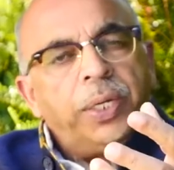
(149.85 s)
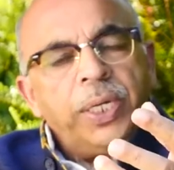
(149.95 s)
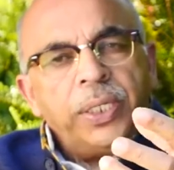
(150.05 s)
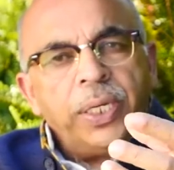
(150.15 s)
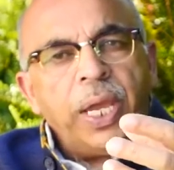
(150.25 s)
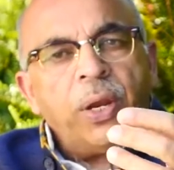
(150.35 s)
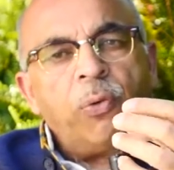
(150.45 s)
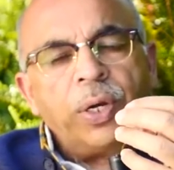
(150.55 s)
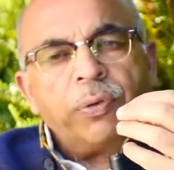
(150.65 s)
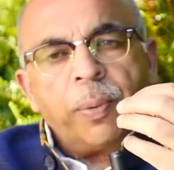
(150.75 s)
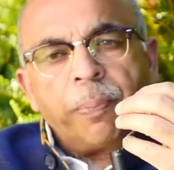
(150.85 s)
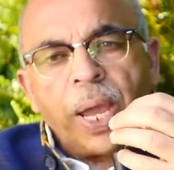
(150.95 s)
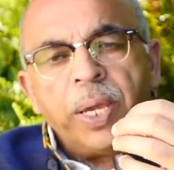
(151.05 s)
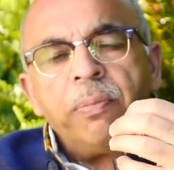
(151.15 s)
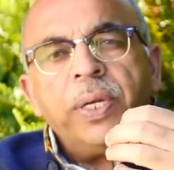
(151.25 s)
reasons, and one of the
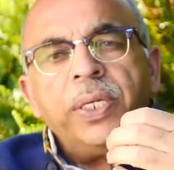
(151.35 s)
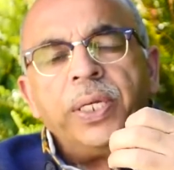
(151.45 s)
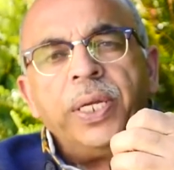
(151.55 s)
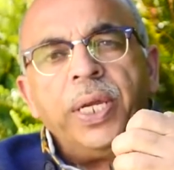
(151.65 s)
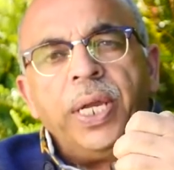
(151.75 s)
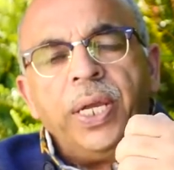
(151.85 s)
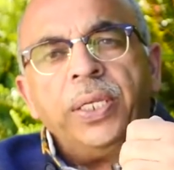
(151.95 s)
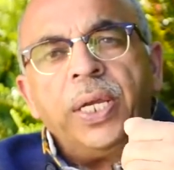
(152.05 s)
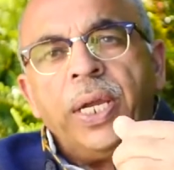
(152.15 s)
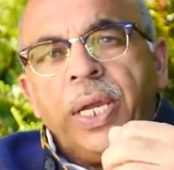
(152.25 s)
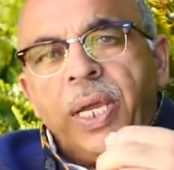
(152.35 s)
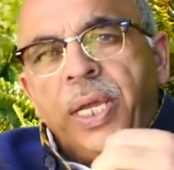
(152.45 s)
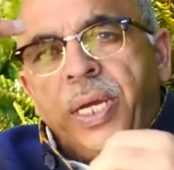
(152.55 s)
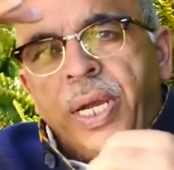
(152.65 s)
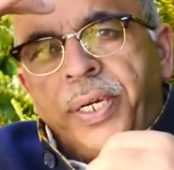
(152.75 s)
prime reason is
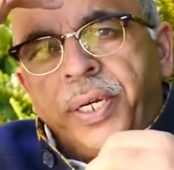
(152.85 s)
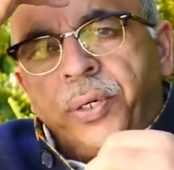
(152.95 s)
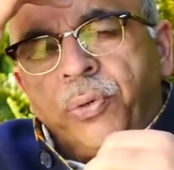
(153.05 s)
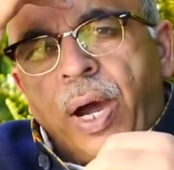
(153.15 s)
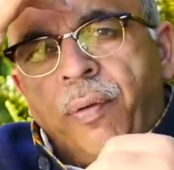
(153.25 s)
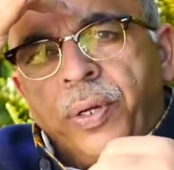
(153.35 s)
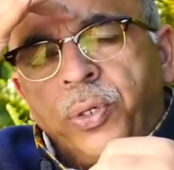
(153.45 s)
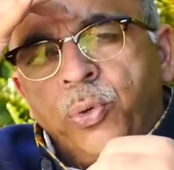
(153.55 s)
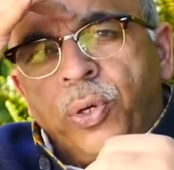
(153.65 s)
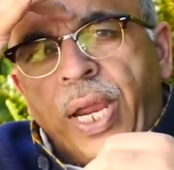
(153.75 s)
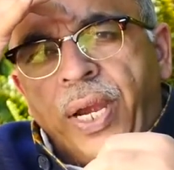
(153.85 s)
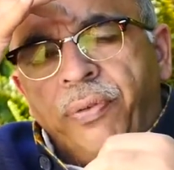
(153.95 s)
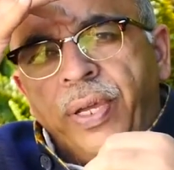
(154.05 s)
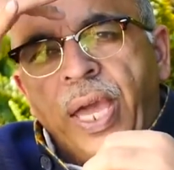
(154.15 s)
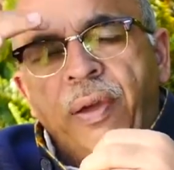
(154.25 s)
related to our 2
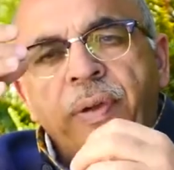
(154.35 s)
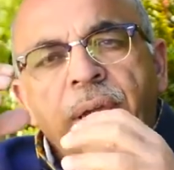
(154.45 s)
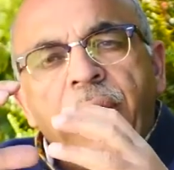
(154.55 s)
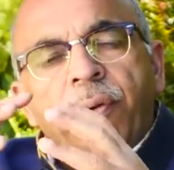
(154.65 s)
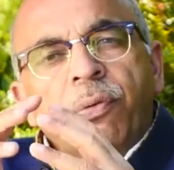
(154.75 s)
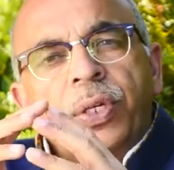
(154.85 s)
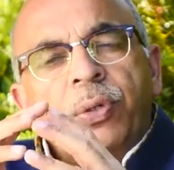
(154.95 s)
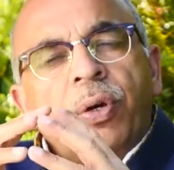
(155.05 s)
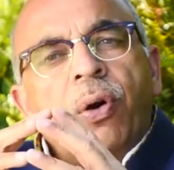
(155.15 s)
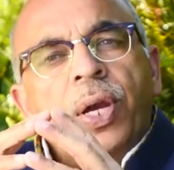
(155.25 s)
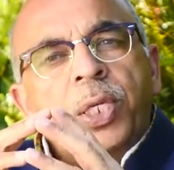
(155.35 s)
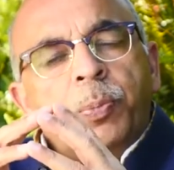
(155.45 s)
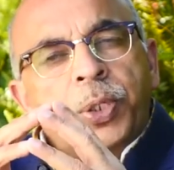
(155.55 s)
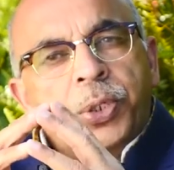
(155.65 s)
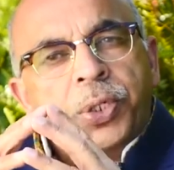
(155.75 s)
glands we have here, which we call as
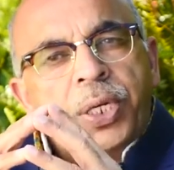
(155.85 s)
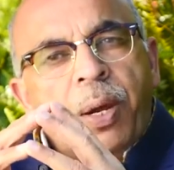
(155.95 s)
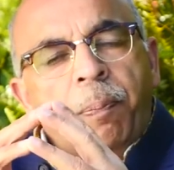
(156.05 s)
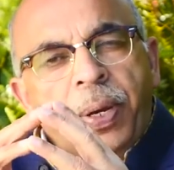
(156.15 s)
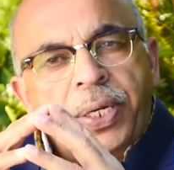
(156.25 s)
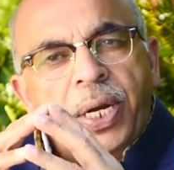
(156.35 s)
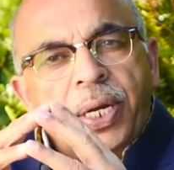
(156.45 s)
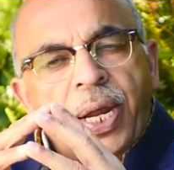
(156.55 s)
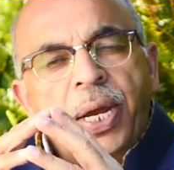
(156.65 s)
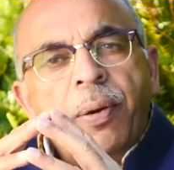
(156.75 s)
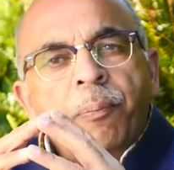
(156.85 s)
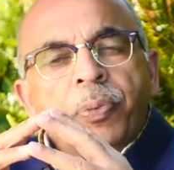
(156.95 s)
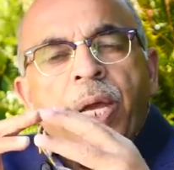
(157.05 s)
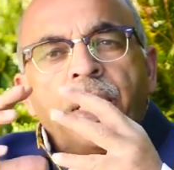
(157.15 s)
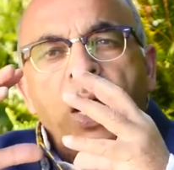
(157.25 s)
pituitary and pineal gland.
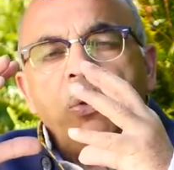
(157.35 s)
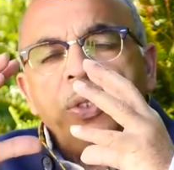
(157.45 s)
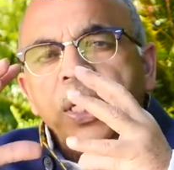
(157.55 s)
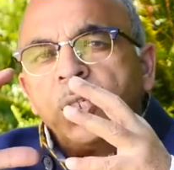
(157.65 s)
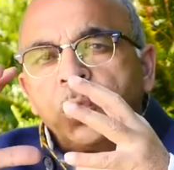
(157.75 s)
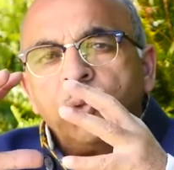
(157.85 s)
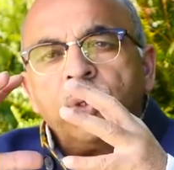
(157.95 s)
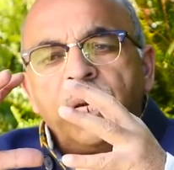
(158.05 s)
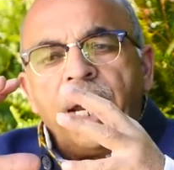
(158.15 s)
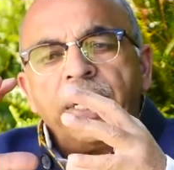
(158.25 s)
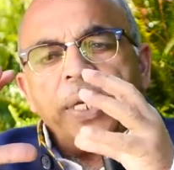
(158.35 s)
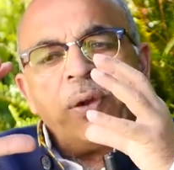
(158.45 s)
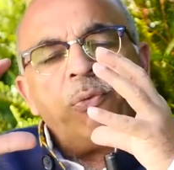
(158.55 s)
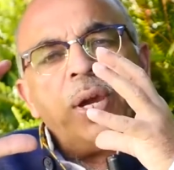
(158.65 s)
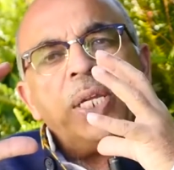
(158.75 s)
Now these 2 glands
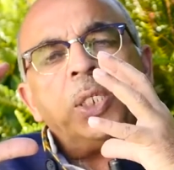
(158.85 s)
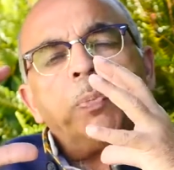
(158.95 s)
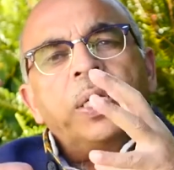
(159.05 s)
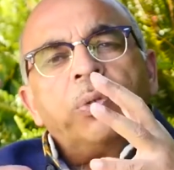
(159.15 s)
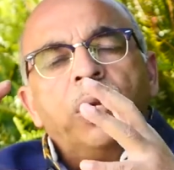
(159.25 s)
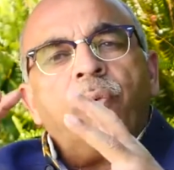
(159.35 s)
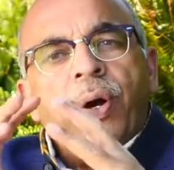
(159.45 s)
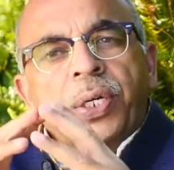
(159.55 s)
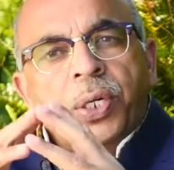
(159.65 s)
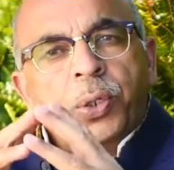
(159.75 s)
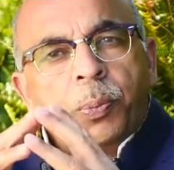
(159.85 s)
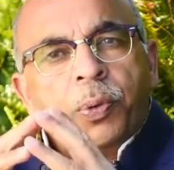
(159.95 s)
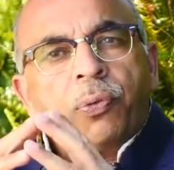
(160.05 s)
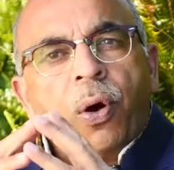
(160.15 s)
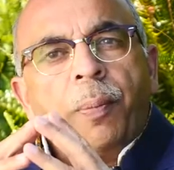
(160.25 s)
have very specific function to
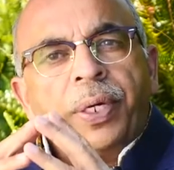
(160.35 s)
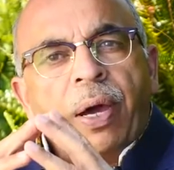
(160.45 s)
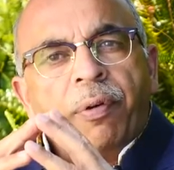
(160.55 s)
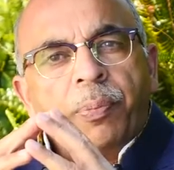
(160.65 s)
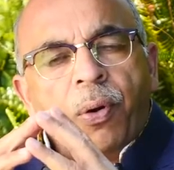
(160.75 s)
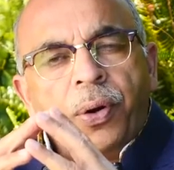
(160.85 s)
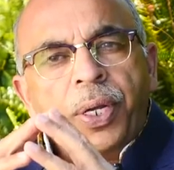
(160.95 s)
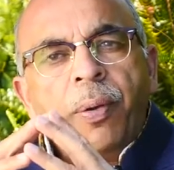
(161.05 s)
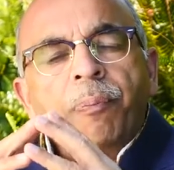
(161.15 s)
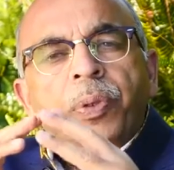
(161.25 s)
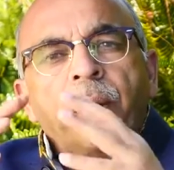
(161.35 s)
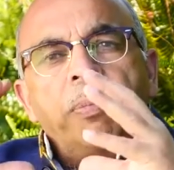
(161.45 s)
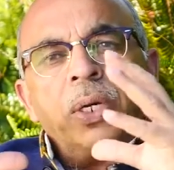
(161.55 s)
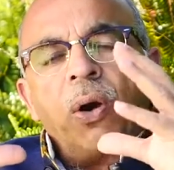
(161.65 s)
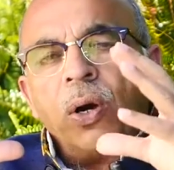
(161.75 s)
perform in our body,
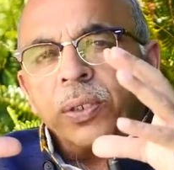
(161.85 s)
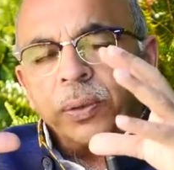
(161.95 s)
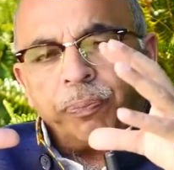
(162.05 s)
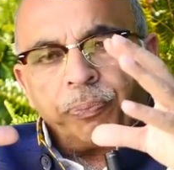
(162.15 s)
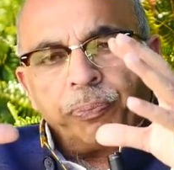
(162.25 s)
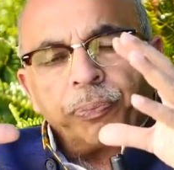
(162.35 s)
because